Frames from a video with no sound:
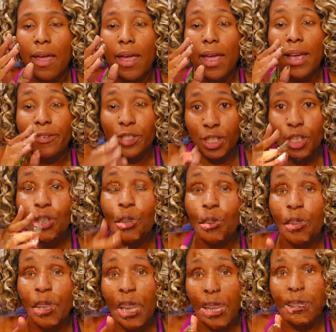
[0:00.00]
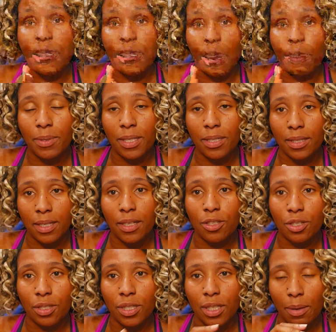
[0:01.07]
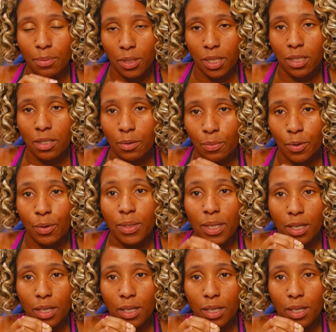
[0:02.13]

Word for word: if she truly has substance substance abuse